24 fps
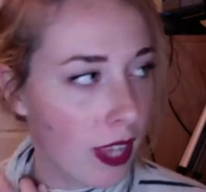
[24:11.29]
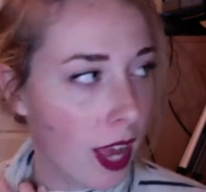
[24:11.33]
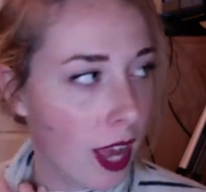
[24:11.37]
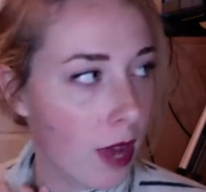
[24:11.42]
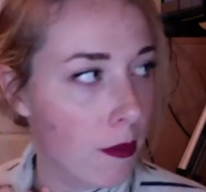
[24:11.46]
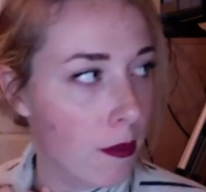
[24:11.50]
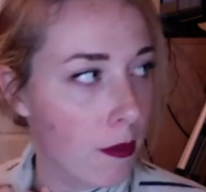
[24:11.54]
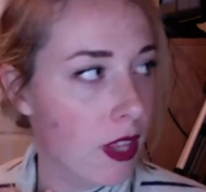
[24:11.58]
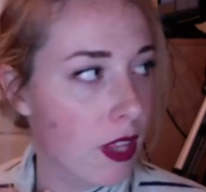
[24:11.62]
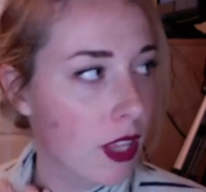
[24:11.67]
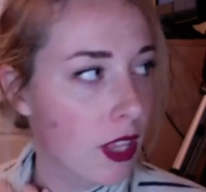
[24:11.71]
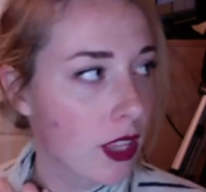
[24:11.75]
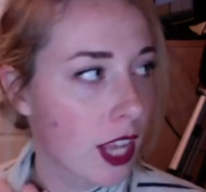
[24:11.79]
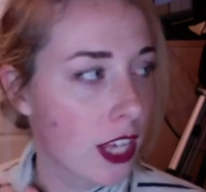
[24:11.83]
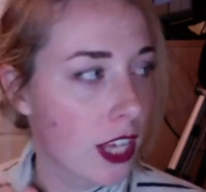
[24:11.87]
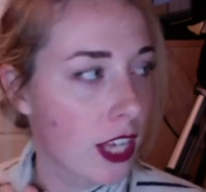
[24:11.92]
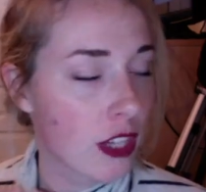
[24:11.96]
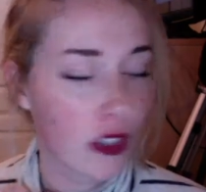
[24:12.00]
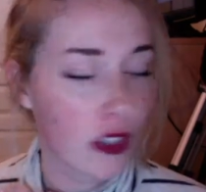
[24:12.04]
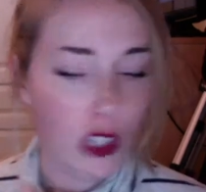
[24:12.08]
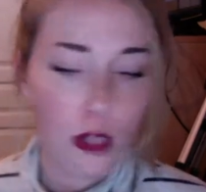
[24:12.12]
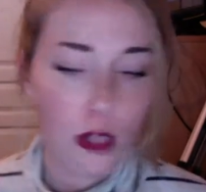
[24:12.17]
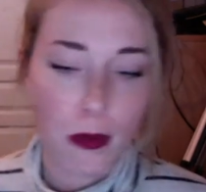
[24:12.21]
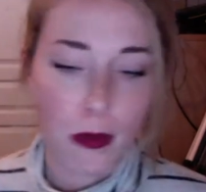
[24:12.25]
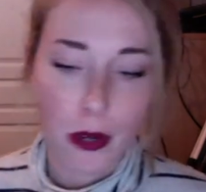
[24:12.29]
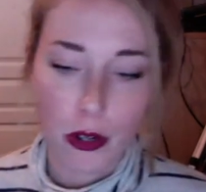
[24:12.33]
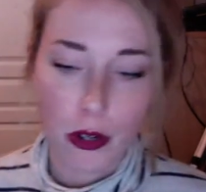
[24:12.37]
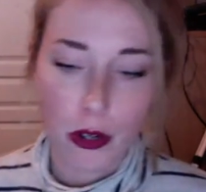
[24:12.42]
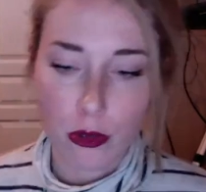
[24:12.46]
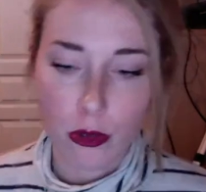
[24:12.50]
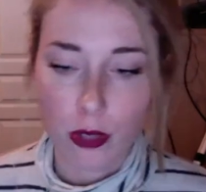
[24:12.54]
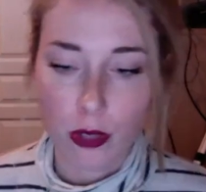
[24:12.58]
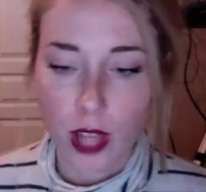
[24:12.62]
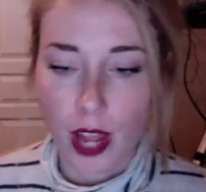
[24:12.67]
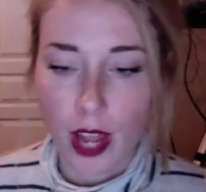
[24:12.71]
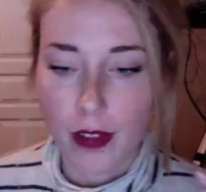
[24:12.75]
But then like your spiritual
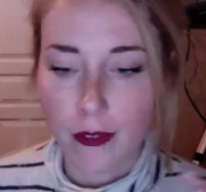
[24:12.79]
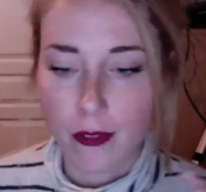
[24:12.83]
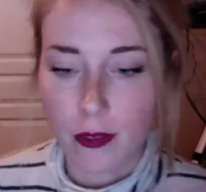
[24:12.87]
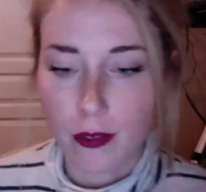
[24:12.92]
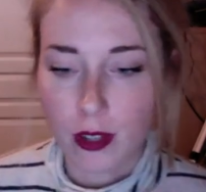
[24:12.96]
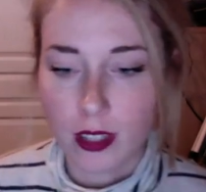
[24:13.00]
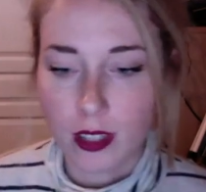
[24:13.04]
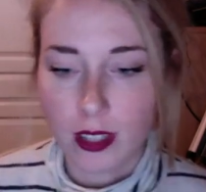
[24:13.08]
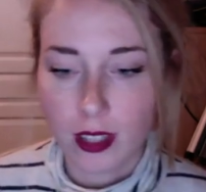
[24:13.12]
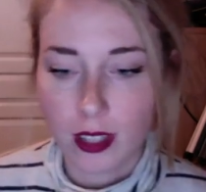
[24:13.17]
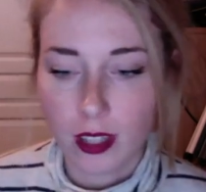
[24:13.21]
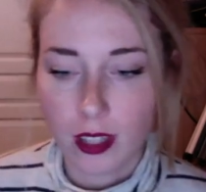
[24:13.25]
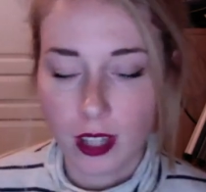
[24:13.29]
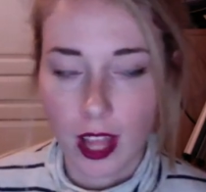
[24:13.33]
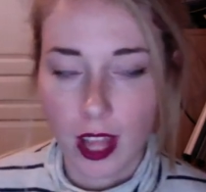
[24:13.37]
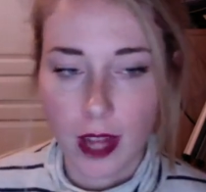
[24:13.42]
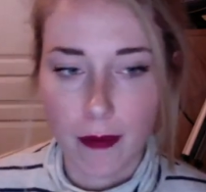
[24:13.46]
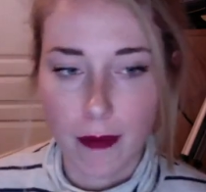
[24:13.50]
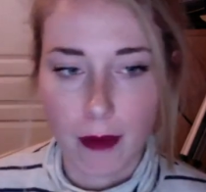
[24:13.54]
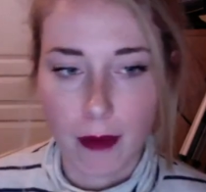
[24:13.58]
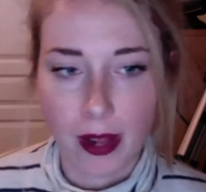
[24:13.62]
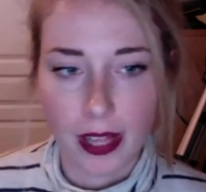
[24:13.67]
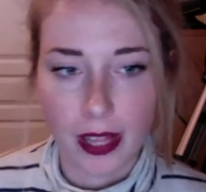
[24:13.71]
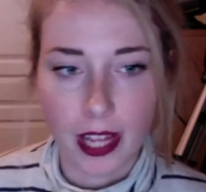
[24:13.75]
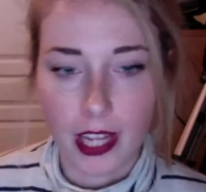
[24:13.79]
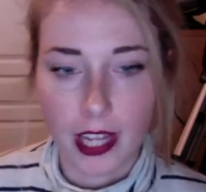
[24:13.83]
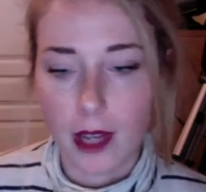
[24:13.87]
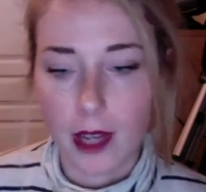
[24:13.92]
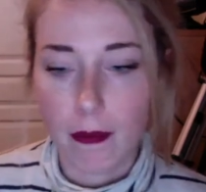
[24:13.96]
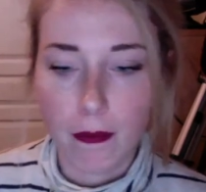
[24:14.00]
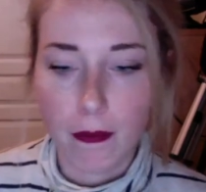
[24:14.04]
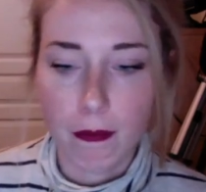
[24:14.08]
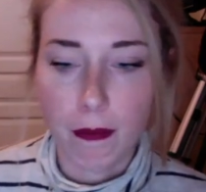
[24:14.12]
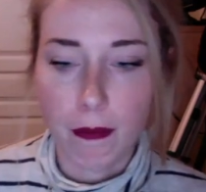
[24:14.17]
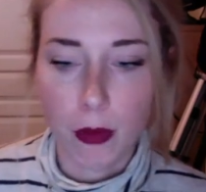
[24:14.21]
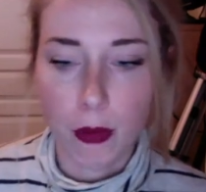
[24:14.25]
life was led by like
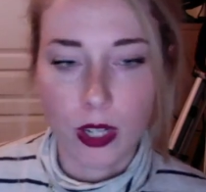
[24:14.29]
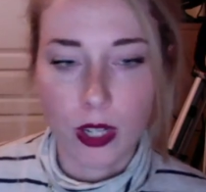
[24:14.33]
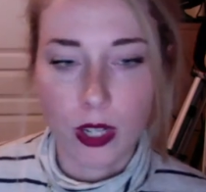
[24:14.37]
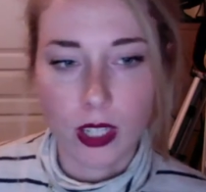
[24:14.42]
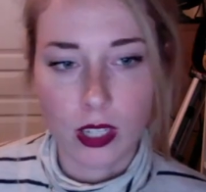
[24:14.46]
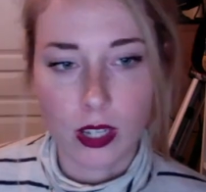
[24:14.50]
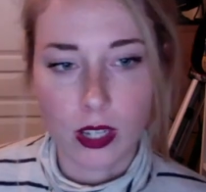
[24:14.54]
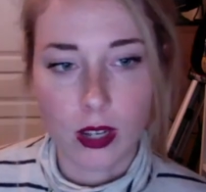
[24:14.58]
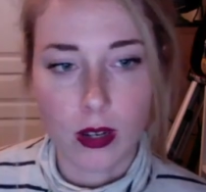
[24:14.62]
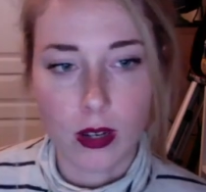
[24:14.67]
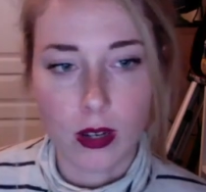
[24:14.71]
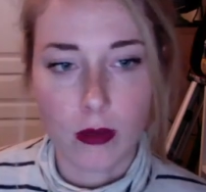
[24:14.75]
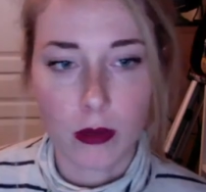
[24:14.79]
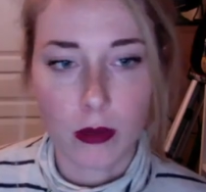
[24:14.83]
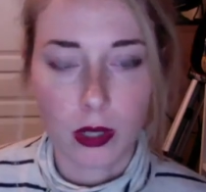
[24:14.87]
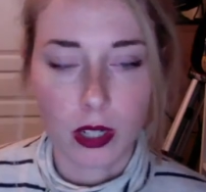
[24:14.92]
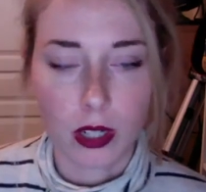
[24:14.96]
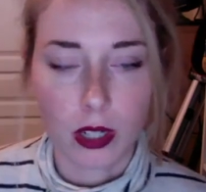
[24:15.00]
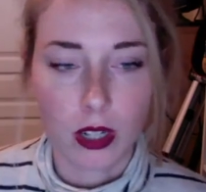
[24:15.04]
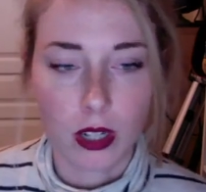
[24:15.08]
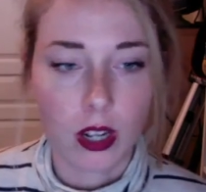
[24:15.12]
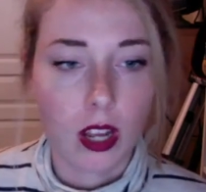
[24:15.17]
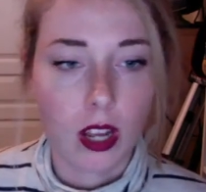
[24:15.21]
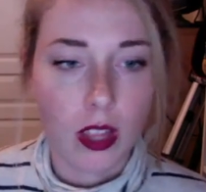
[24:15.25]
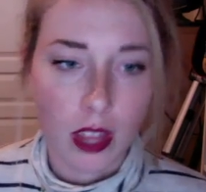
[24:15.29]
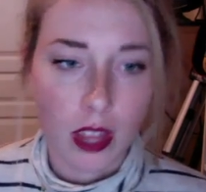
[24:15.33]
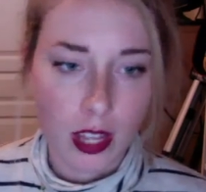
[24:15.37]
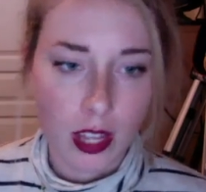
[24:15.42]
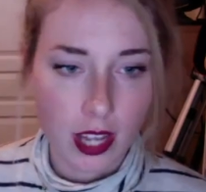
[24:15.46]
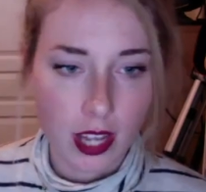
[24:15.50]
Buddhism or things like